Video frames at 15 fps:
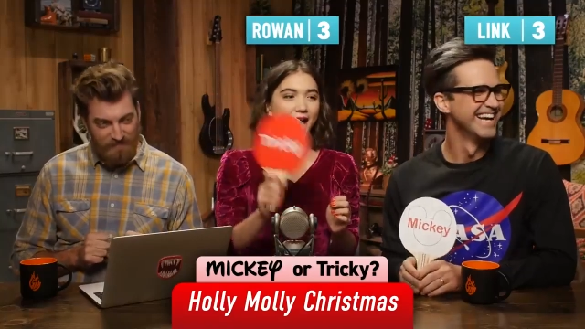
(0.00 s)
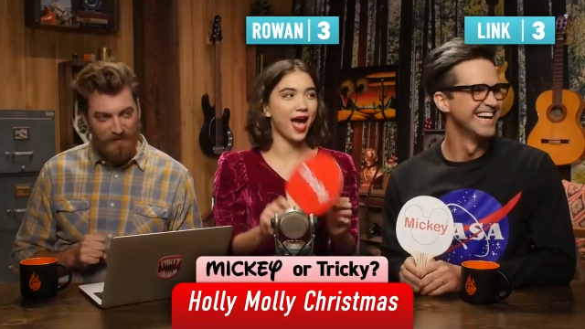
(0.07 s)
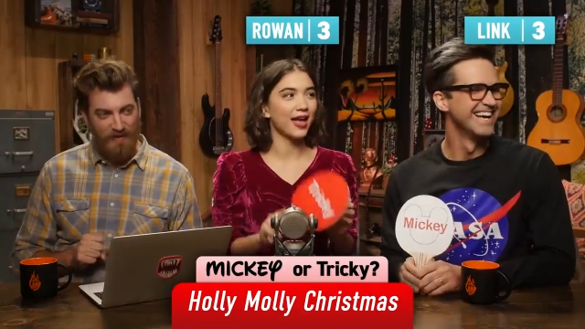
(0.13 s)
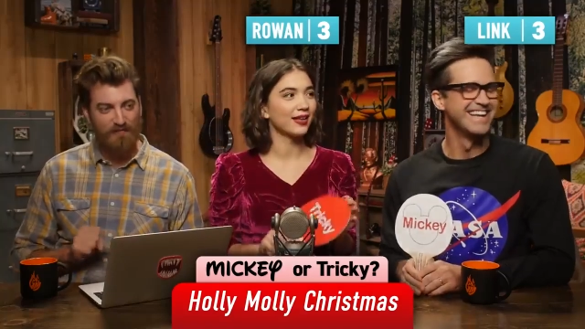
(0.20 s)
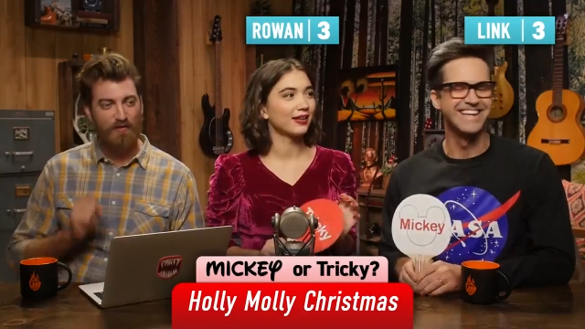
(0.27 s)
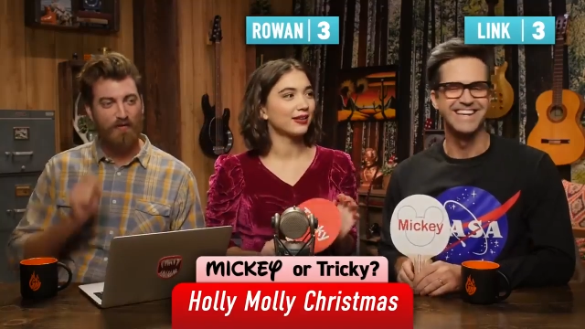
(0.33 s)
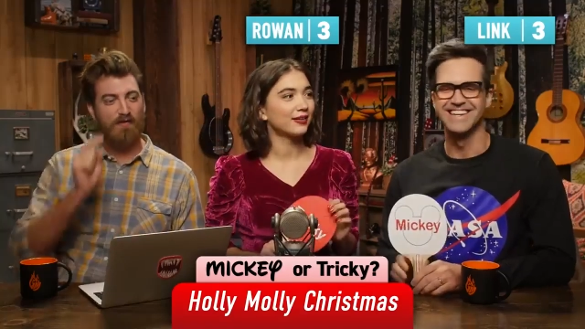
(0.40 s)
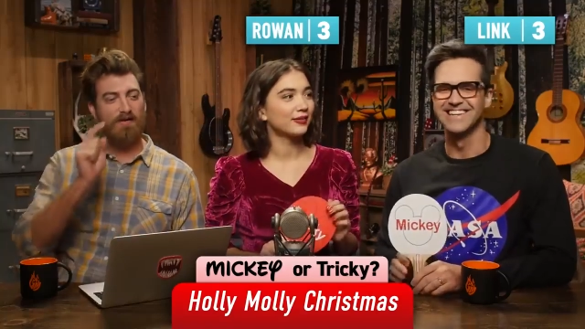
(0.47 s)

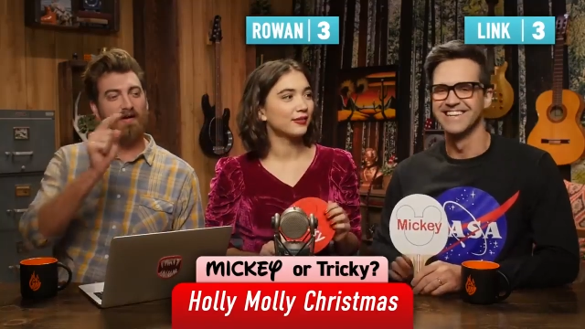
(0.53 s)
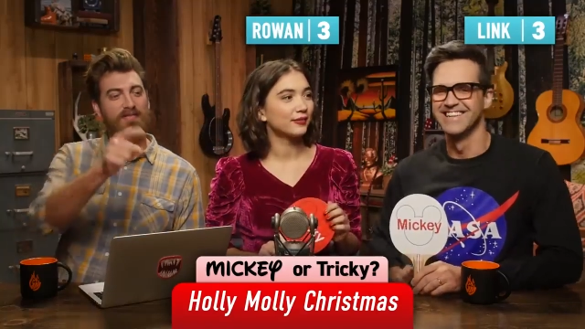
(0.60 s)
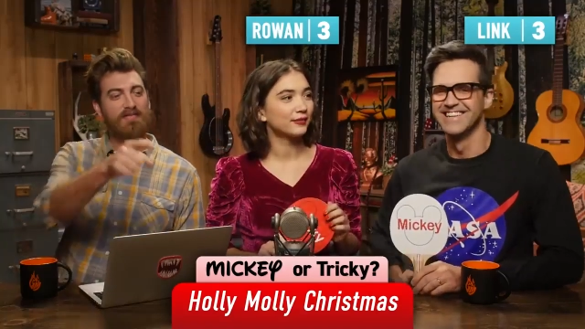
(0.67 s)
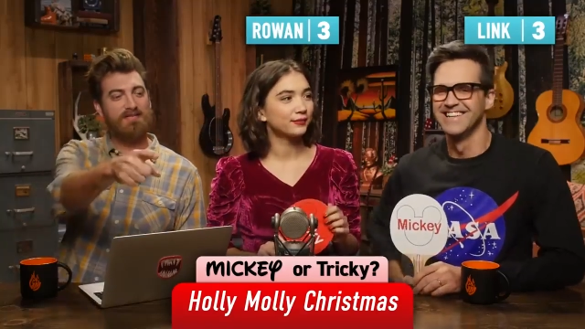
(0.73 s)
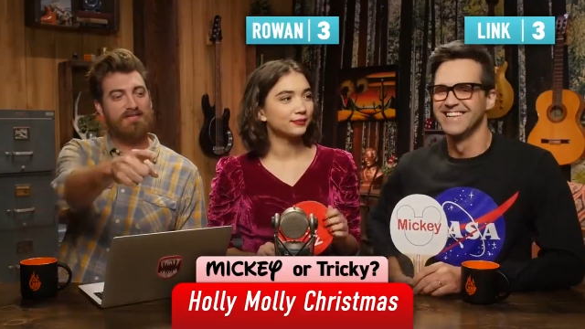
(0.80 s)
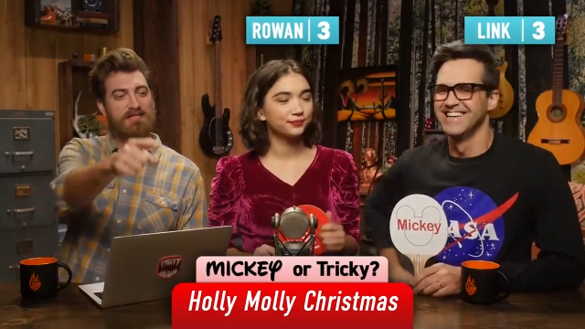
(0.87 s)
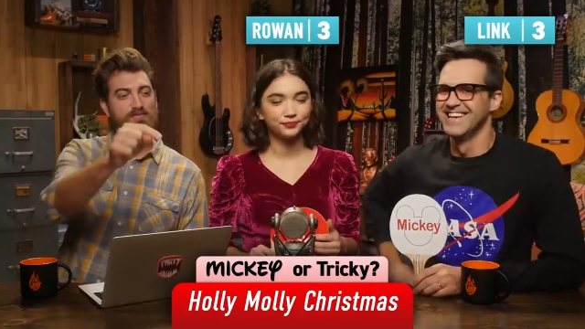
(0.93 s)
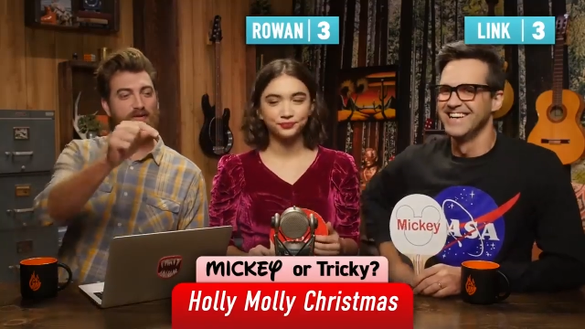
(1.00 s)
Speaker 1: but if it were
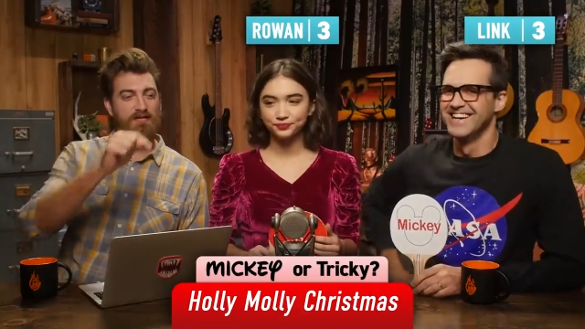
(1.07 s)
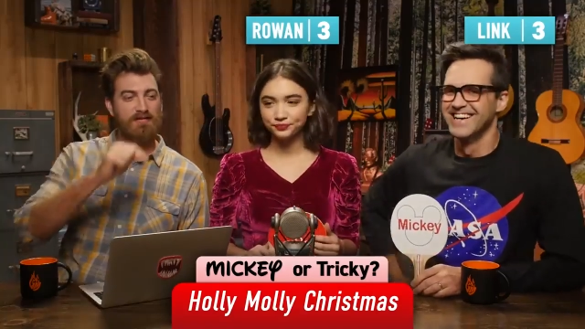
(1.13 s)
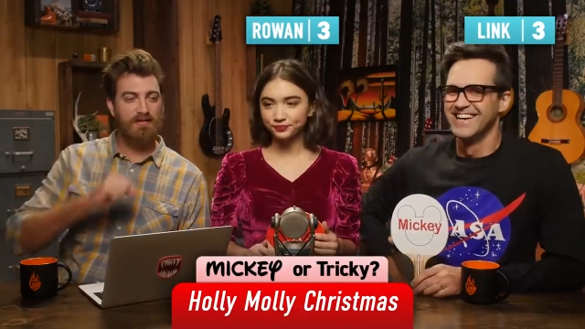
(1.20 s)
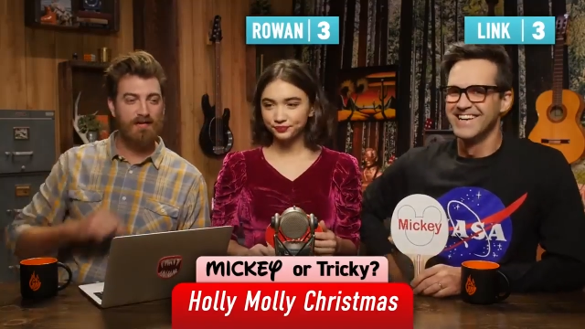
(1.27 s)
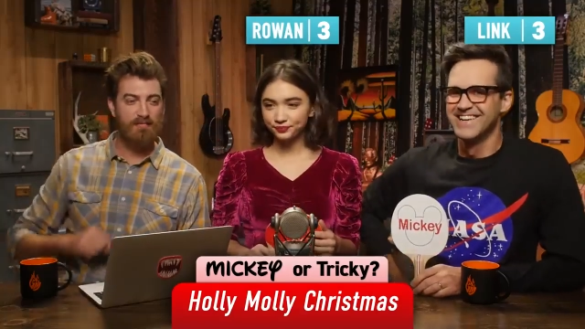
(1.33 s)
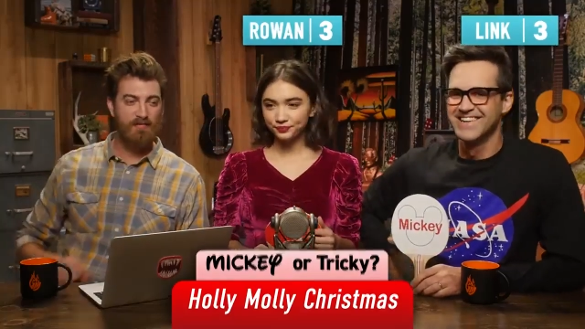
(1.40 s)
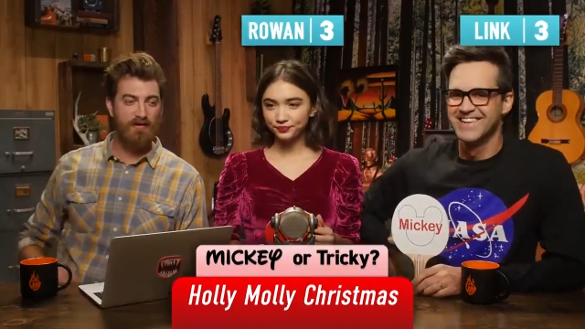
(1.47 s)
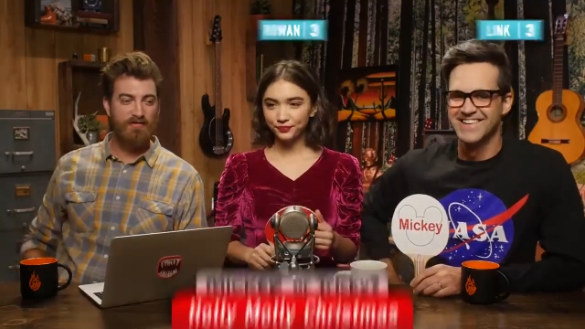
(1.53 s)
real, this is what
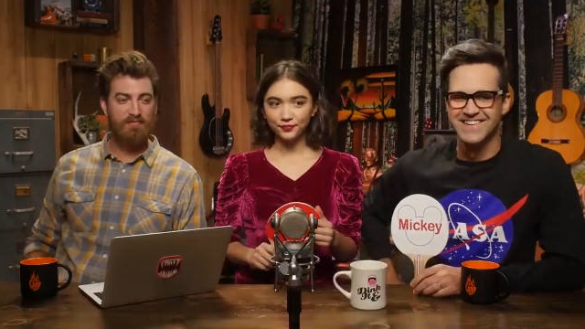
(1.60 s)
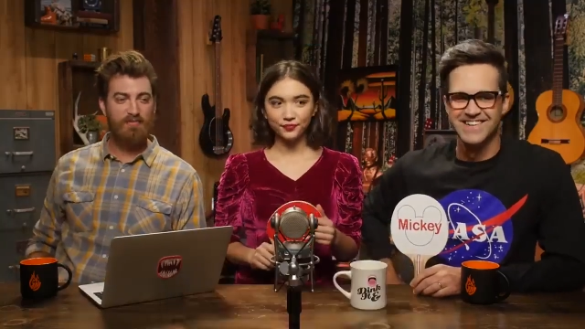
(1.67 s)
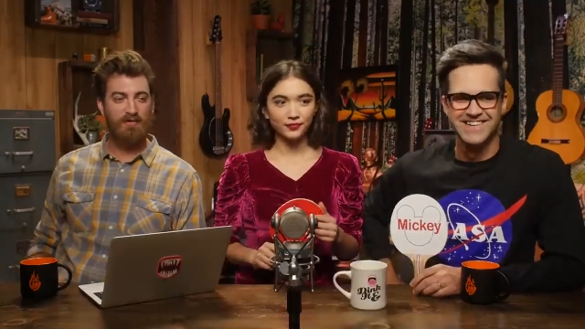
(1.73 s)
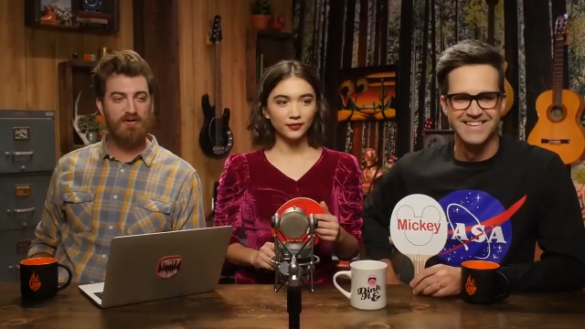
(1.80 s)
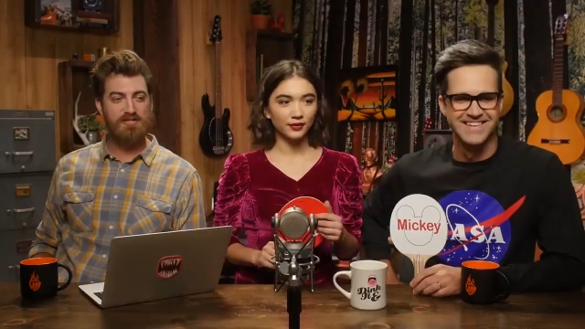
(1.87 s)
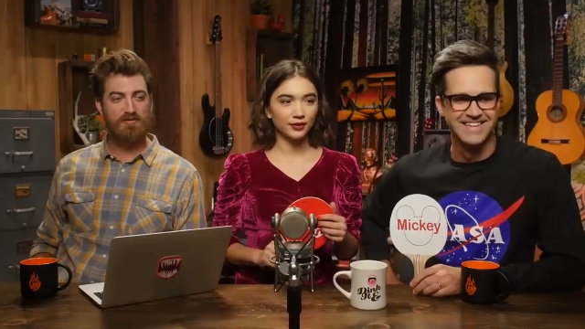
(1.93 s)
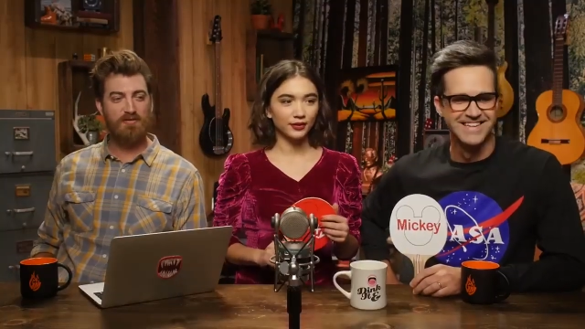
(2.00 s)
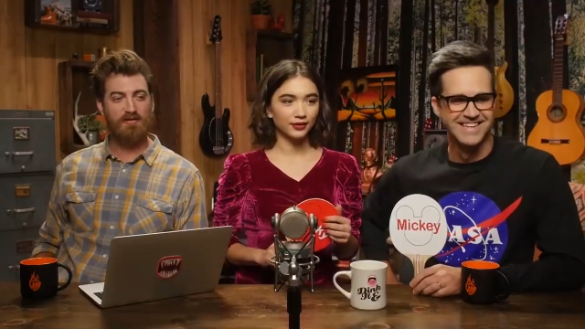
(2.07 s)
the movie
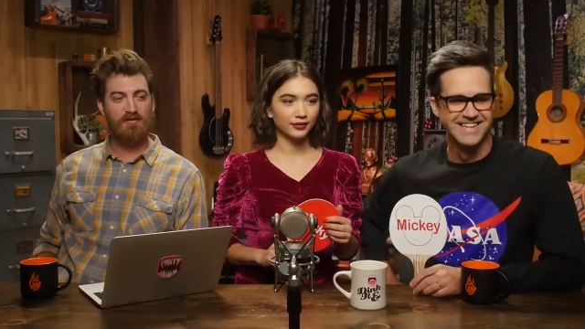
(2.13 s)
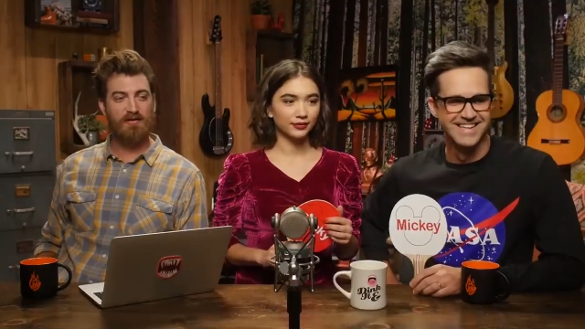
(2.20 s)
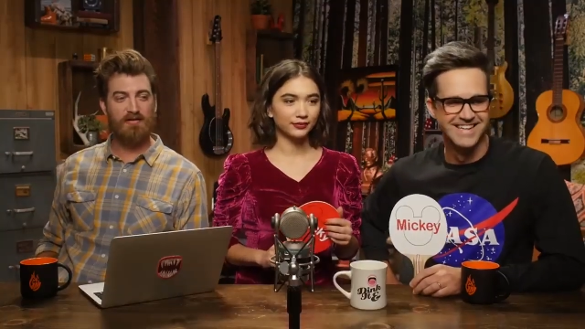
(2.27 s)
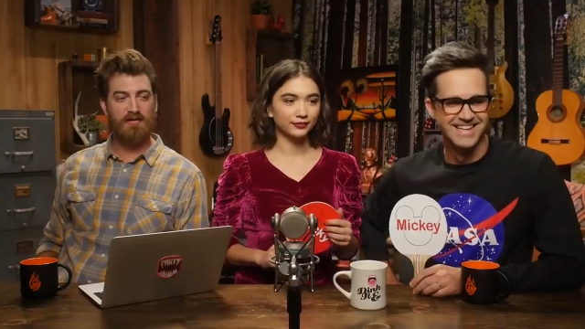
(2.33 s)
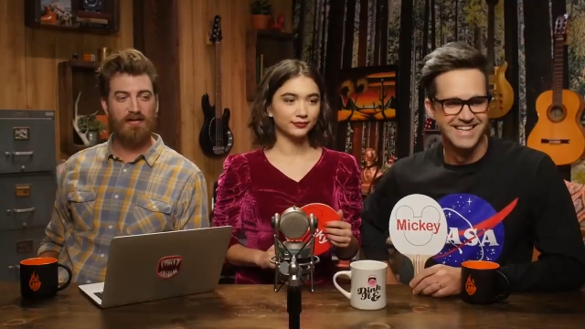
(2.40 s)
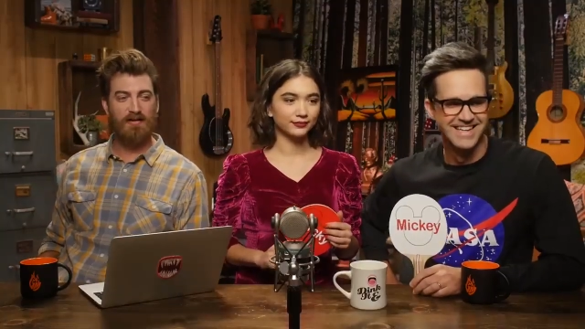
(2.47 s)
poster would look